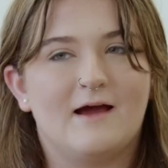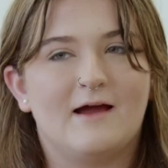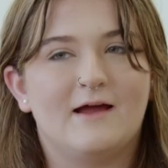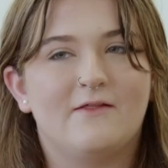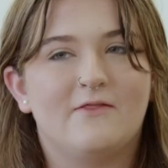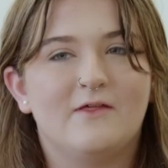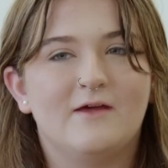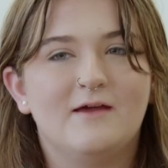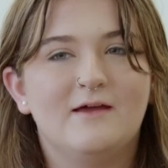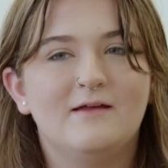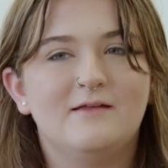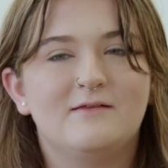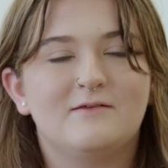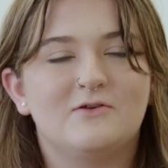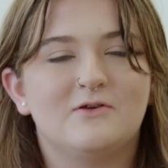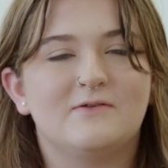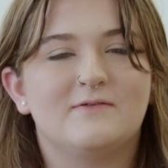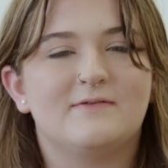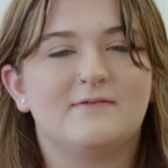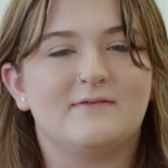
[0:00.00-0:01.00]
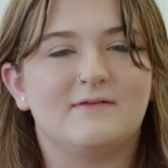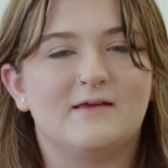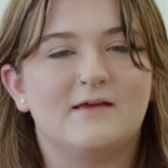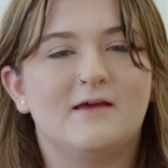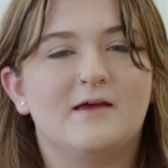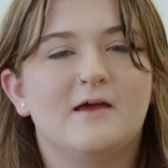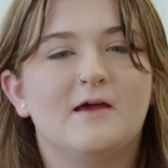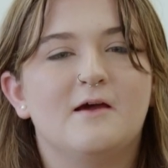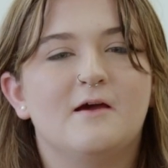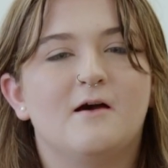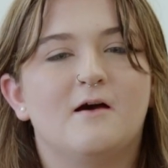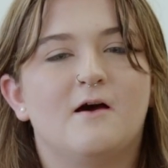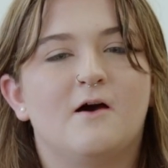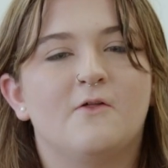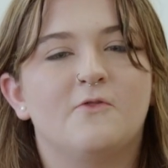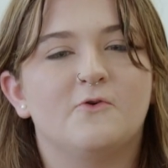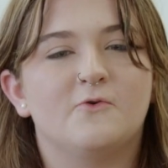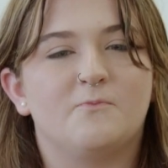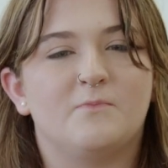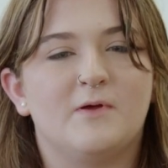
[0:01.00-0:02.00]
I think it's just seeing
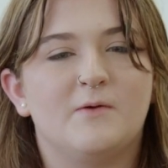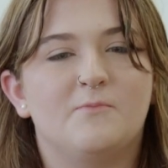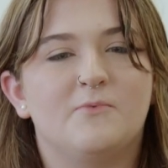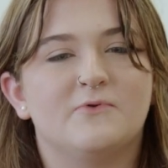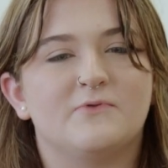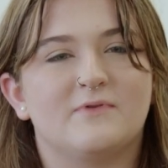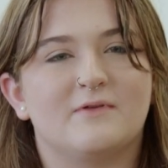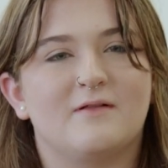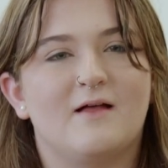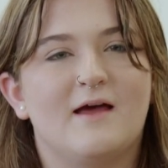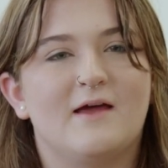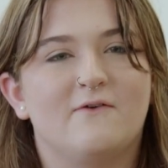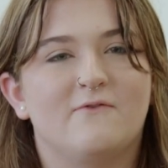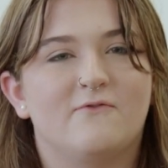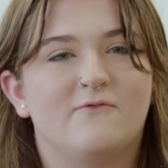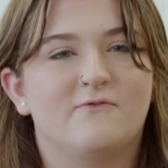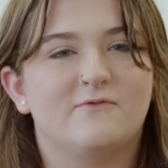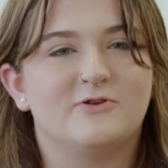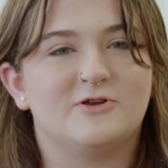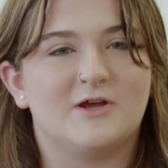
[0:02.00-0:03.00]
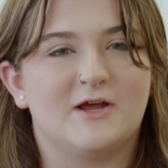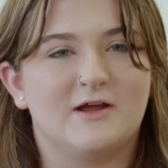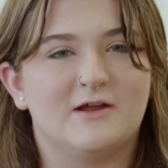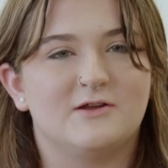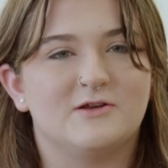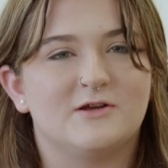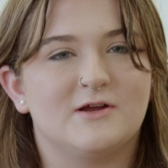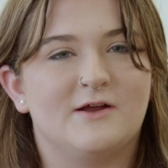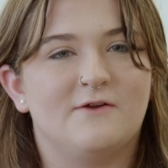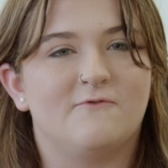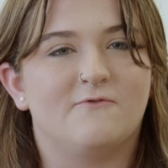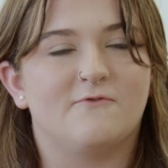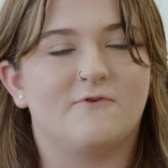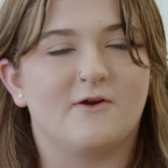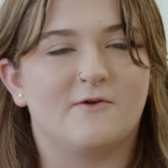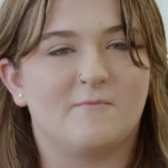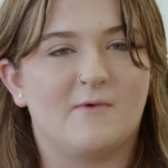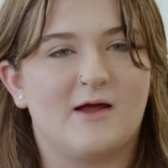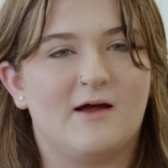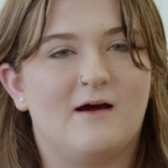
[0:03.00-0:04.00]
other people's life change in front
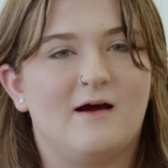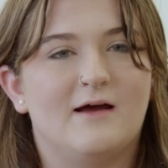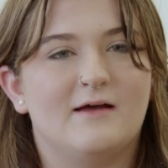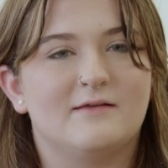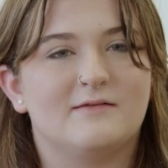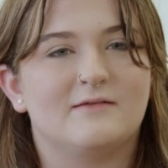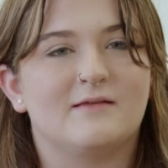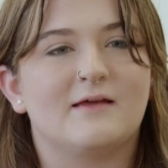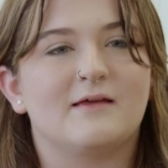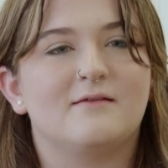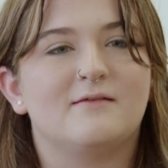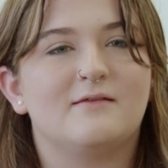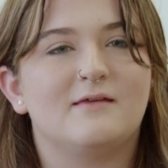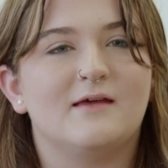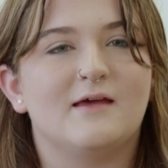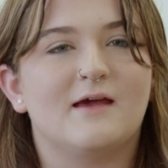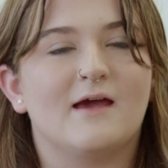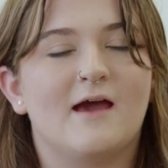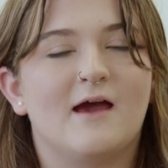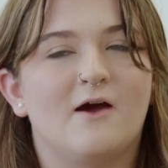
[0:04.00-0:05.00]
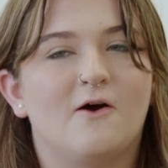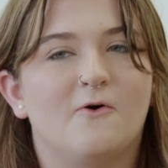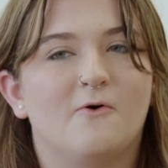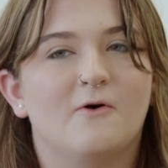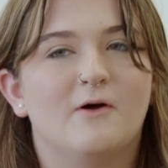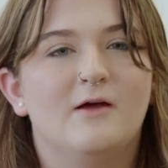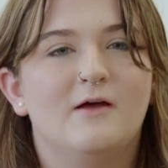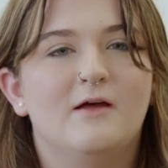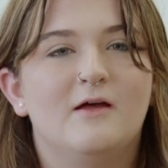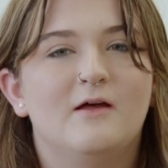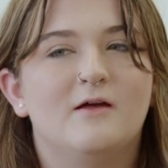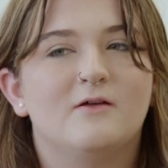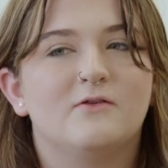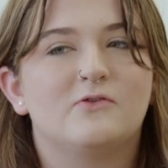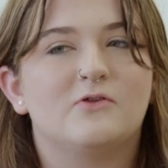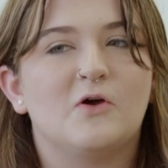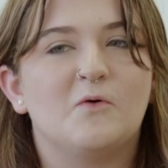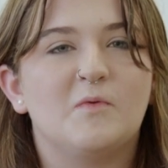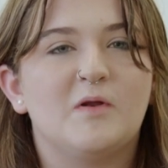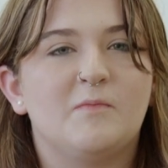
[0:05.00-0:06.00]
of my eyes. Like seeing how
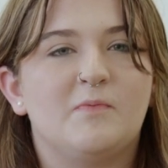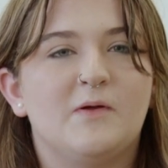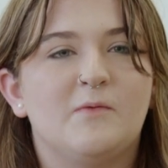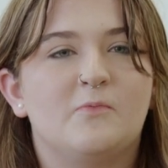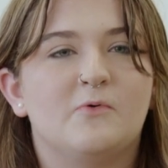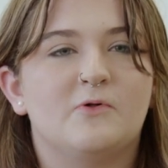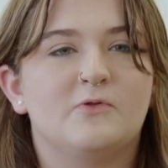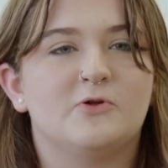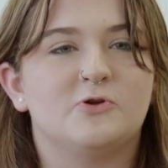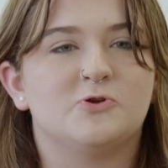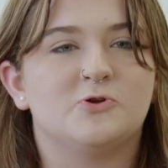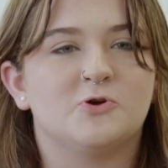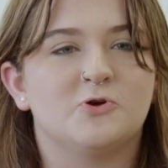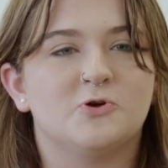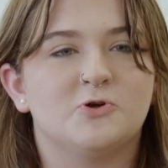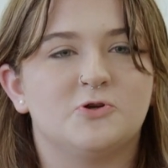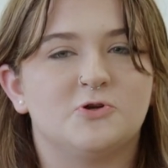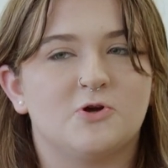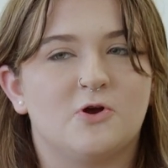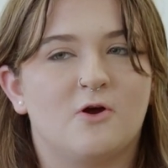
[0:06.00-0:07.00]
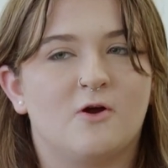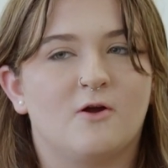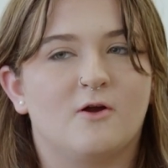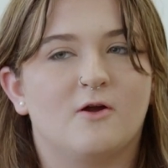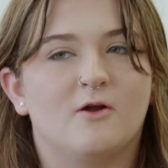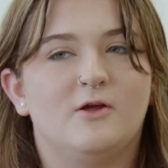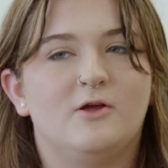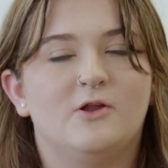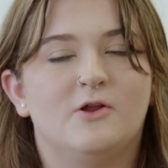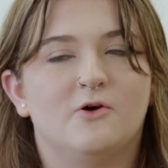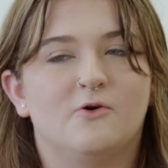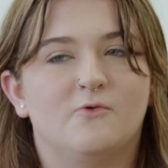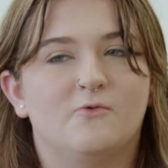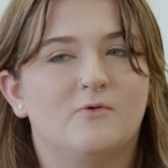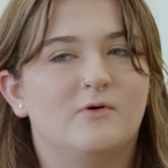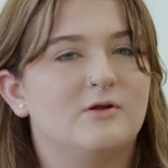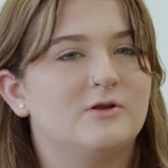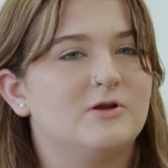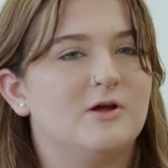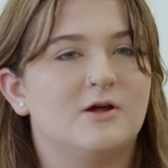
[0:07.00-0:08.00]
so many people in the church are,
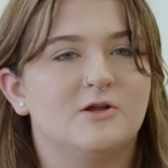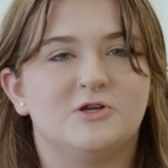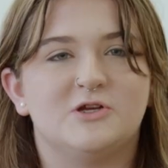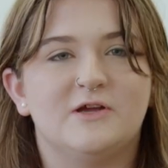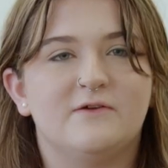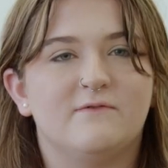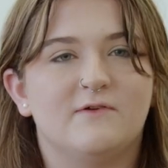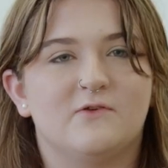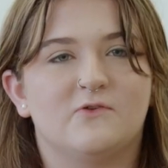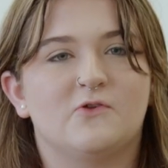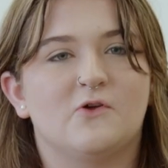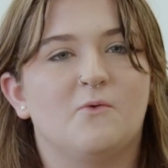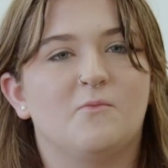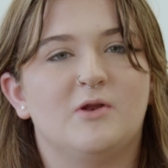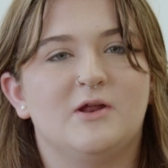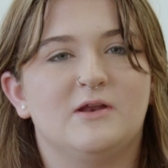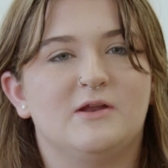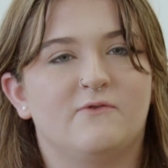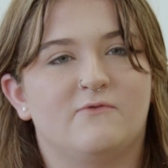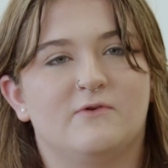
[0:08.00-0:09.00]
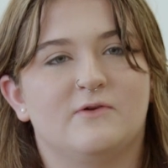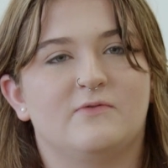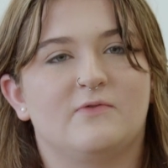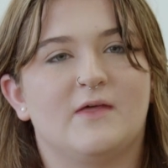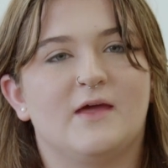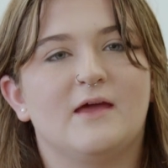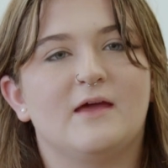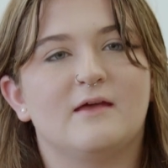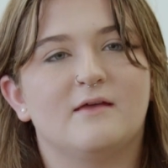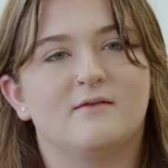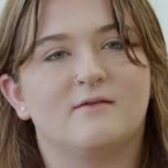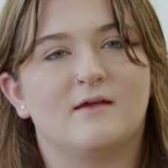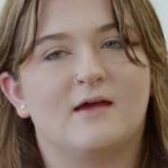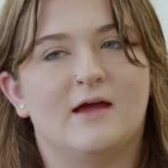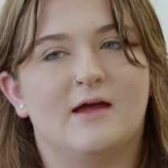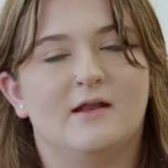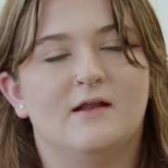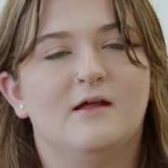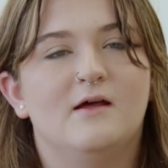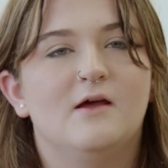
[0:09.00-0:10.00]
achieving so many different things
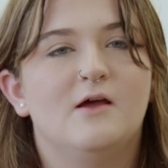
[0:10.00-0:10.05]
and